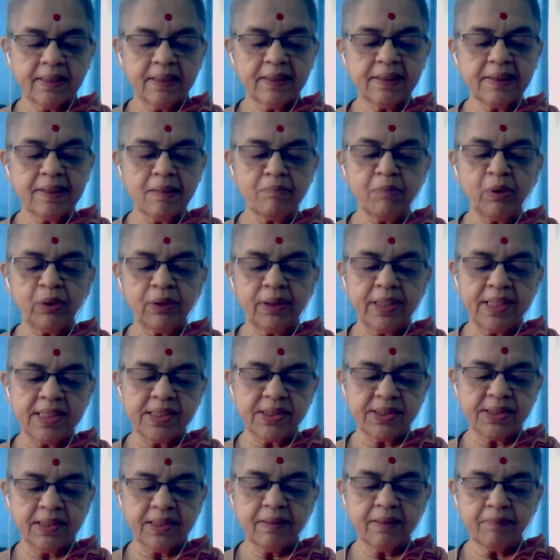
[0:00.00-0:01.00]
a
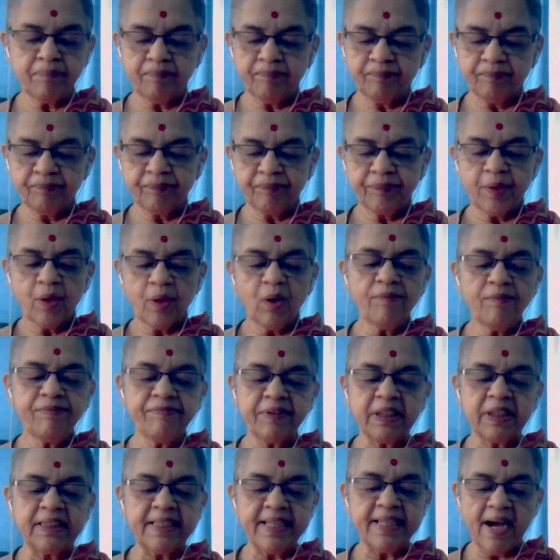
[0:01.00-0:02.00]
Samuddesha of
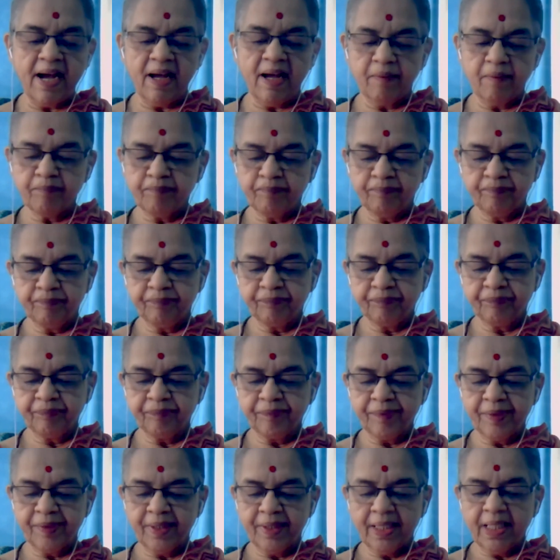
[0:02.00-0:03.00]
Vidya.
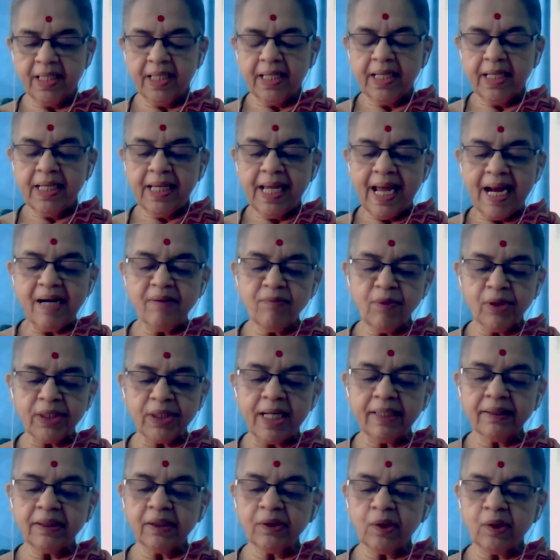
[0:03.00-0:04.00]
And what
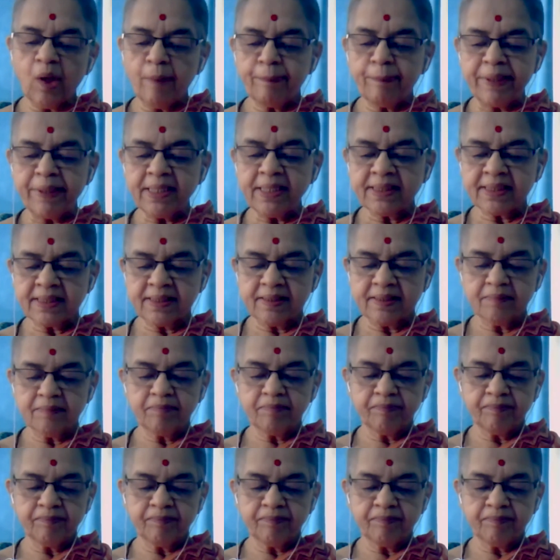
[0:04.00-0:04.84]
are the topics?